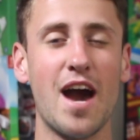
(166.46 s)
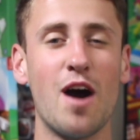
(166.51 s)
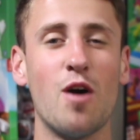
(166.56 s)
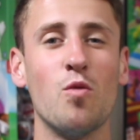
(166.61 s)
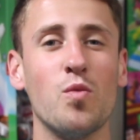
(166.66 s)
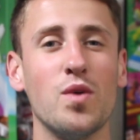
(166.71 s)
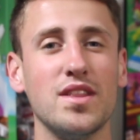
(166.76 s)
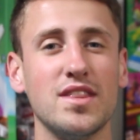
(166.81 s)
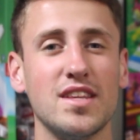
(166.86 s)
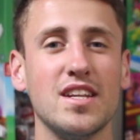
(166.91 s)

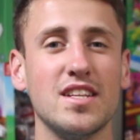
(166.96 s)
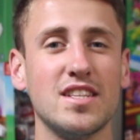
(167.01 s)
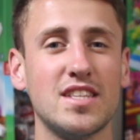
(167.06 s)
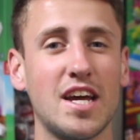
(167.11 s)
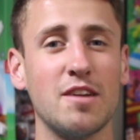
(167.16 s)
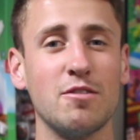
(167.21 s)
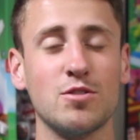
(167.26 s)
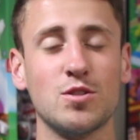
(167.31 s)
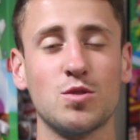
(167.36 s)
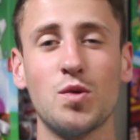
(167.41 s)
out when the
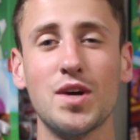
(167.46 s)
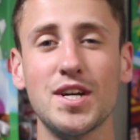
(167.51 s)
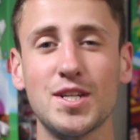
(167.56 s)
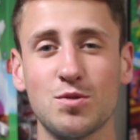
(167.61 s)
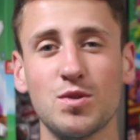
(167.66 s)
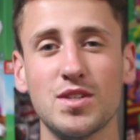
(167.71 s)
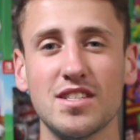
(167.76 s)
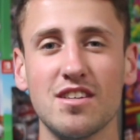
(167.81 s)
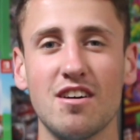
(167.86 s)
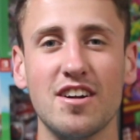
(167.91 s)
Nintendo
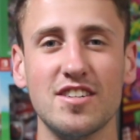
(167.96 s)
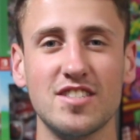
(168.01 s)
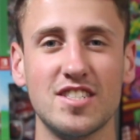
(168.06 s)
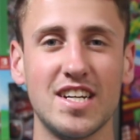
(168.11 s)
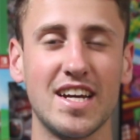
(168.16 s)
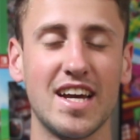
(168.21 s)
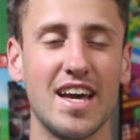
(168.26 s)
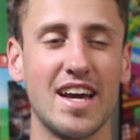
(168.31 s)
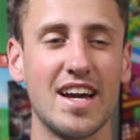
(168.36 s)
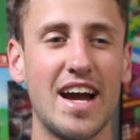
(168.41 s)
Switch was
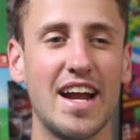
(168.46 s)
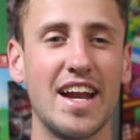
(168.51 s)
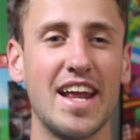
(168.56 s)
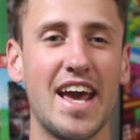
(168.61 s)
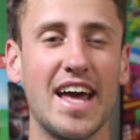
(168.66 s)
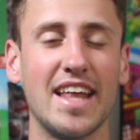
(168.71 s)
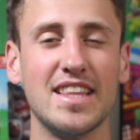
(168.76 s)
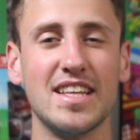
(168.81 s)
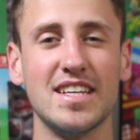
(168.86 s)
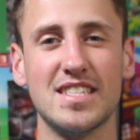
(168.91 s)
launching, it kind
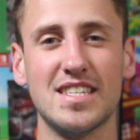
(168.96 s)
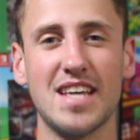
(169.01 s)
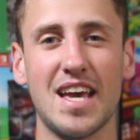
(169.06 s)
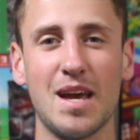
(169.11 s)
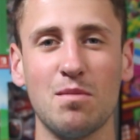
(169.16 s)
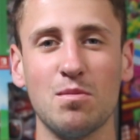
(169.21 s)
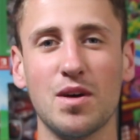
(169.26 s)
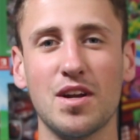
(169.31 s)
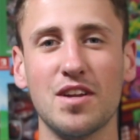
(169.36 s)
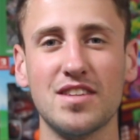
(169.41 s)
of had the
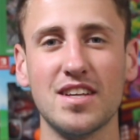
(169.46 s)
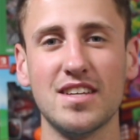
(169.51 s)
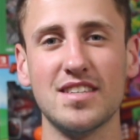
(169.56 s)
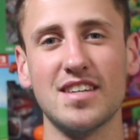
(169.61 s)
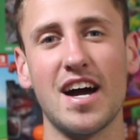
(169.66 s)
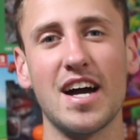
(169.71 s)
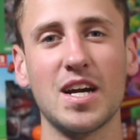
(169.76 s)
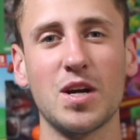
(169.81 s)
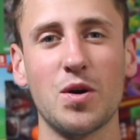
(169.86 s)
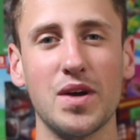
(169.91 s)
same little
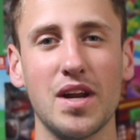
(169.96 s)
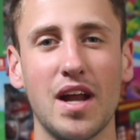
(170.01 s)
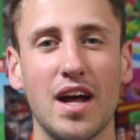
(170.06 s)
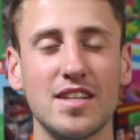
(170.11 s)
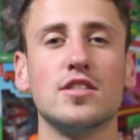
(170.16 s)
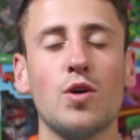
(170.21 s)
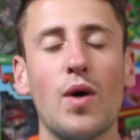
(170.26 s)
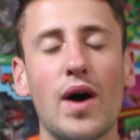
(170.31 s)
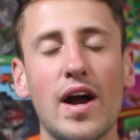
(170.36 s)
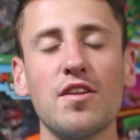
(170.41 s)
design going
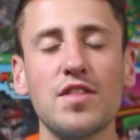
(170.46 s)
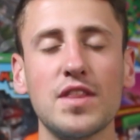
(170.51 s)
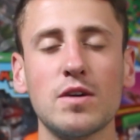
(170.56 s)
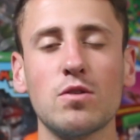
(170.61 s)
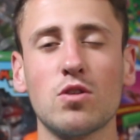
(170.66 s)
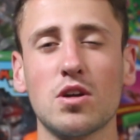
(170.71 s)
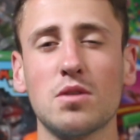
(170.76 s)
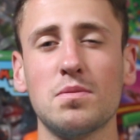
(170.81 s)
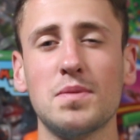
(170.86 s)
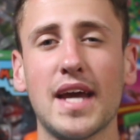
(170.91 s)
on. So I don't
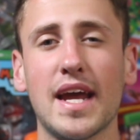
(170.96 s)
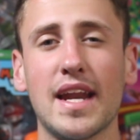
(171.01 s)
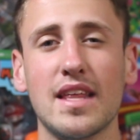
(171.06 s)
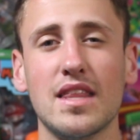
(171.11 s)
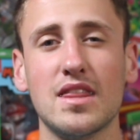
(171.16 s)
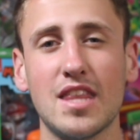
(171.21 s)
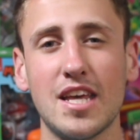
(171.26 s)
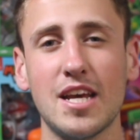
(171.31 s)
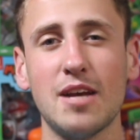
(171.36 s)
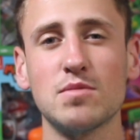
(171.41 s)
think we're going to be
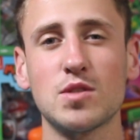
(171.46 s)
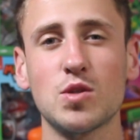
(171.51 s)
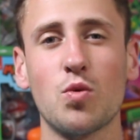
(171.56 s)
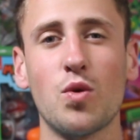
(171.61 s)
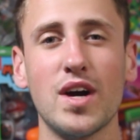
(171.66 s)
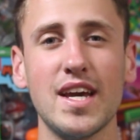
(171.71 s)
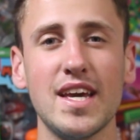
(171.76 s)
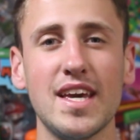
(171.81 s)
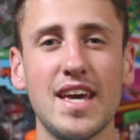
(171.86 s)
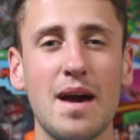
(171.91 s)
getting themes
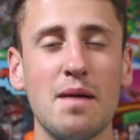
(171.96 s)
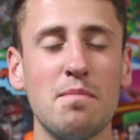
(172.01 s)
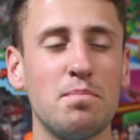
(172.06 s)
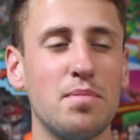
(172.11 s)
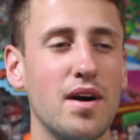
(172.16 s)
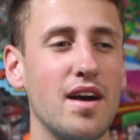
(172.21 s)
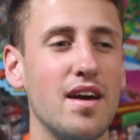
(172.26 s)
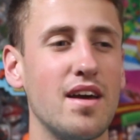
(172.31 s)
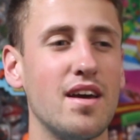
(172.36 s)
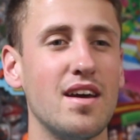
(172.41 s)
quite yet,
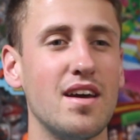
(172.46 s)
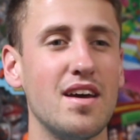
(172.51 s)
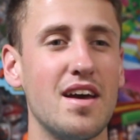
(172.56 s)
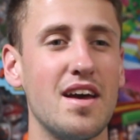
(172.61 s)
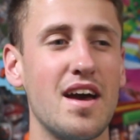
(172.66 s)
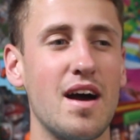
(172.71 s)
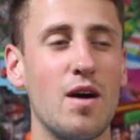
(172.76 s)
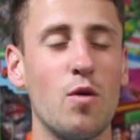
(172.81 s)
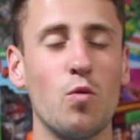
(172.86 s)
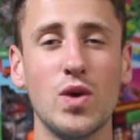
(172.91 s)
but
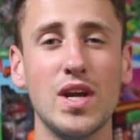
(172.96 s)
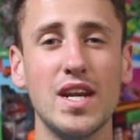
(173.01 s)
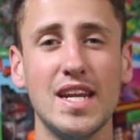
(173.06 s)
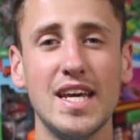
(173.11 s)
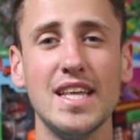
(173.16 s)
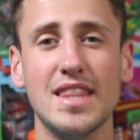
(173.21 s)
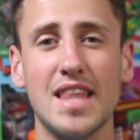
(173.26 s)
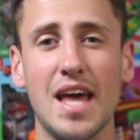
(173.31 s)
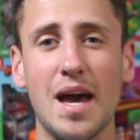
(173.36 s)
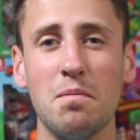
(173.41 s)
we
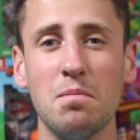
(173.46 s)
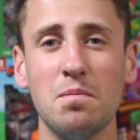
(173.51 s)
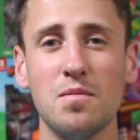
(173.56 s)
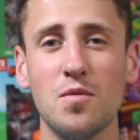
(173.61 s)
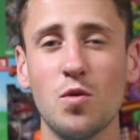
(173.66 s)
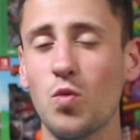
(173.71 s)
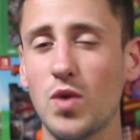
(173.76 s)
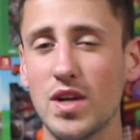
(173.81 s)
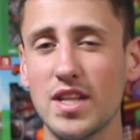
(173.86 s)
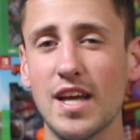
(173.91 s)
need them.
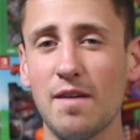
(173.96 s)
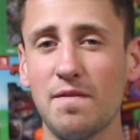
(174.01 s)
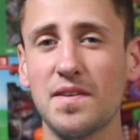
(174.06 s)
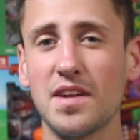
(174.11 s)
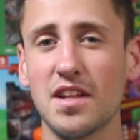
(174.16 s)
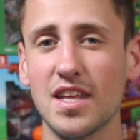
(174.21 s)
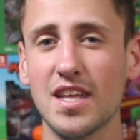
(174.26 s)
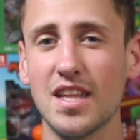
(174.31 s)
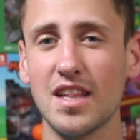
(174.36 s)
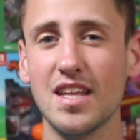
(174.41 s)
We
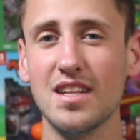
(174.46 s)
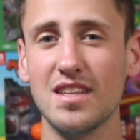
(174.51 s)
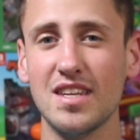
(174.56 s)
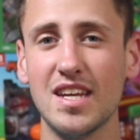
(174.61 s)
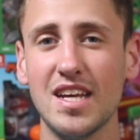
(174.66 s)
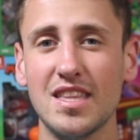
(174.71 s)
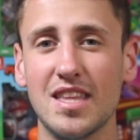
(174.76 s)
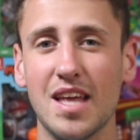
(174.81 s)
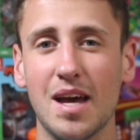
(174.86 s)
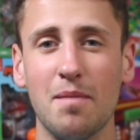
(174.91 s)
definitely
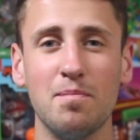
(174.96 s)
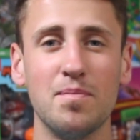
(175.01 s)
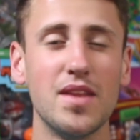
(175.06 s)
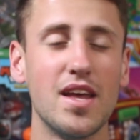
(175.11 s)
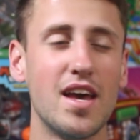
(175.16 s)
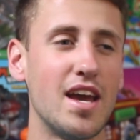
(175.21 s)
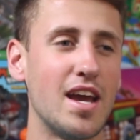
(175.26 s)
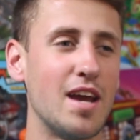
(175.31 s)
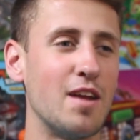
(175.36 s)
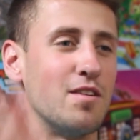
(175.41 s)
need them.
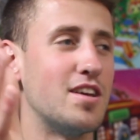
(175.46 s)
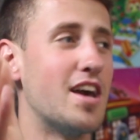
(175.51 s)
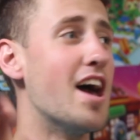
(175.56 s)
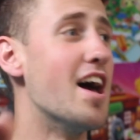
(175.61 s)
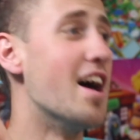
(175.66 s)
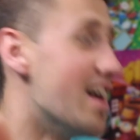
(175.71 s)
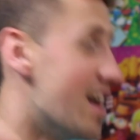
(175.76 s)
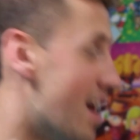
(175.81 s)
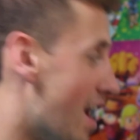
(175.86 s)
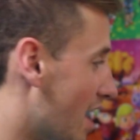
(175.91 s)
And
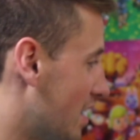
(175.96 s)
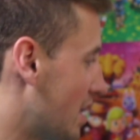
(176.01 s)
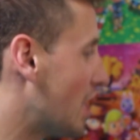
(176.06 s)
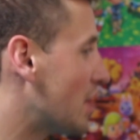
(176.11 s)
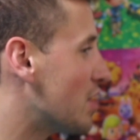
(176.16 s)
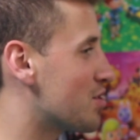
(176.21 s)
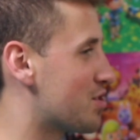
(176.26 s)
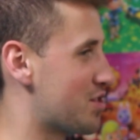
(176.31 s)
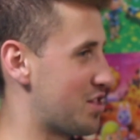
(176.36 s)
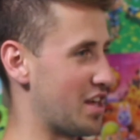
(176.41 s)

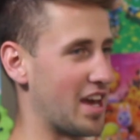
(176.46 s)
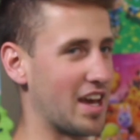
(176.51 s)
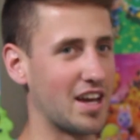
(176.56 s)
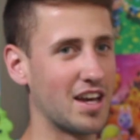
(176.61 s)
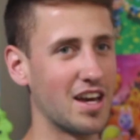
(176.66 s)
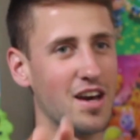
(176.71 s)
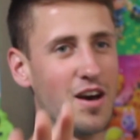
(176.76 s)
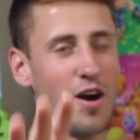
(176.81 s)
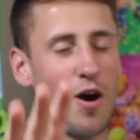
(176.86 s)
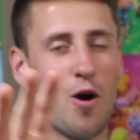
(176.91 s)
another
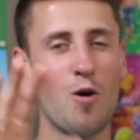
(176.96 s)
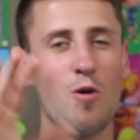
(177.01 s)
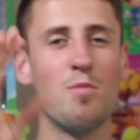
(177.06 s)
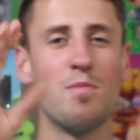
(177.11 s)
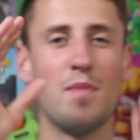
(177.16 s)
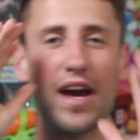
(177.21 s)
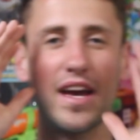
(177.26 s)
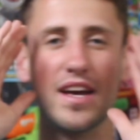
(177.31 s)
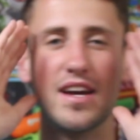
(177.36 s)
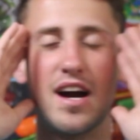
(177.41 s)
thing, oh
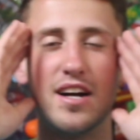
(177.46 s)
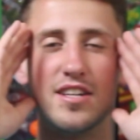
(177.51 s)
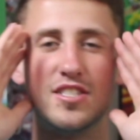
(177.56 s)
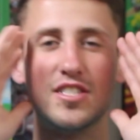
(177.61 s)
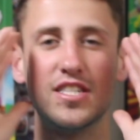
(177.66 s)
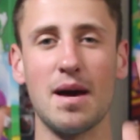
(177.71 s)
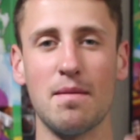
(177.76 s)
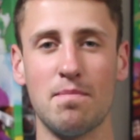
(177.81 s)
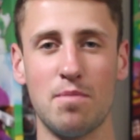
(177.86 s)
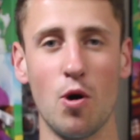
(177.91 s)
my
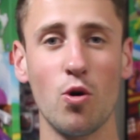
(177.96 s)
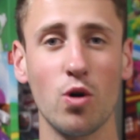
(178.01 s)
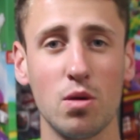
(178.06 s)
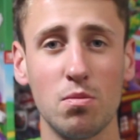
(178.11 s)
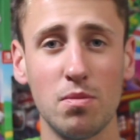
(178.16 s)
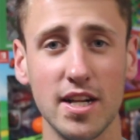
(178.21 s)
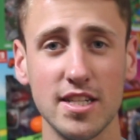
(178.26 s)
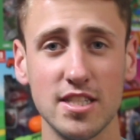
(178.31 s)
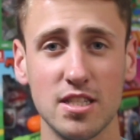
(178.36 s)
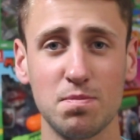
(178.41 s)
gosh, that
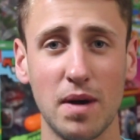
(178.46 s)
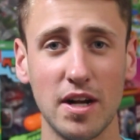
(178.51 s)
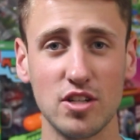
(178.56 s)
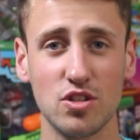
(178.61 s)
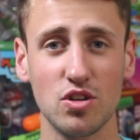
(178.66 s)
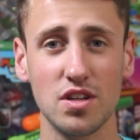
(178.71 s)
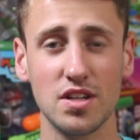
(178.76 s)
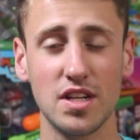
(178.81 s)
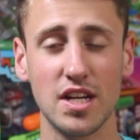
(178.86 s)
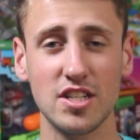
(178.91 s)
Pokemon
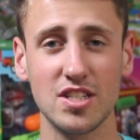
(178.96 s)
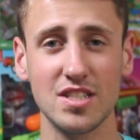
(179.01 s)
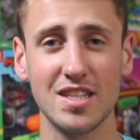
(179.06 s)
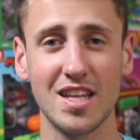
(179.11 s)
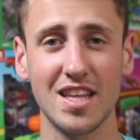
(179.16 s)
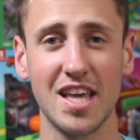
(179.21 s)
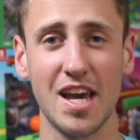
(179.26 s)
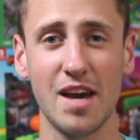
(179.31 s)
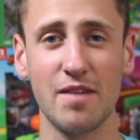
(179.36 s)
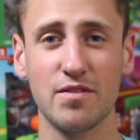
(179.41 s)
Special Edition
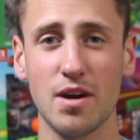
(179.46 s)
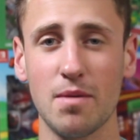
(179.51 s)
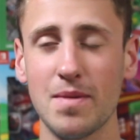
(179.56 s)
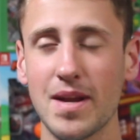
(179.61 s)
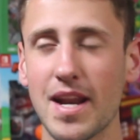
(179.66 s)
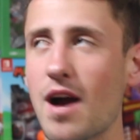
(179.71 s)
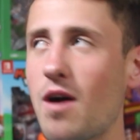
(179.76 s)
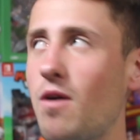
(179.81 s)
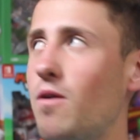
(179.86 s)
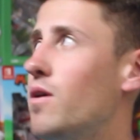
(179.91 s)
that they have
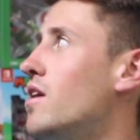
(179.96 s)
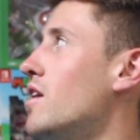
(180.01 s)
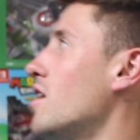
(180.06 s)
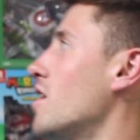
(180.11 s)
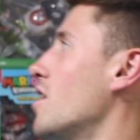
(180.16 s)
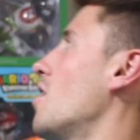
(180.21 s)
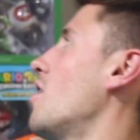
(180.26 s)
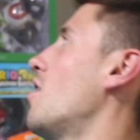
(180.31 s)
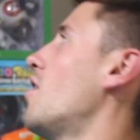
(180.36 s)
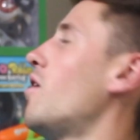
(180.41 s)
coming out,
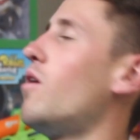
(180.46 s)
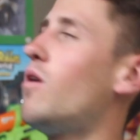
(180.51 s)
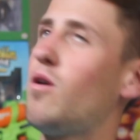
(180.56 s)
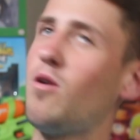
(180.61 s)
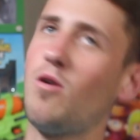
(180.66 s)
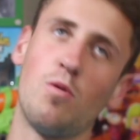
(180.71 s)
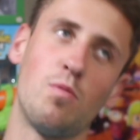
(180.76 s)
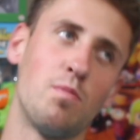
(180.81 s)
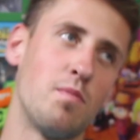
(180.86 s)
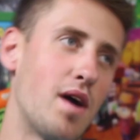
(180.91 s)

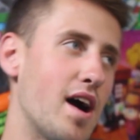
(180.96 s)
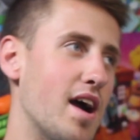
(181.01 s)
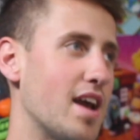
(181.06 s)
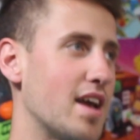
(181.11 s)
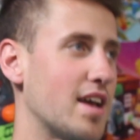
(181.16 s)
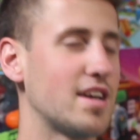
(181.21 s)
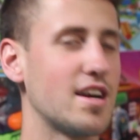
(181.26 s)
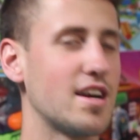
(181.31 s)
oh my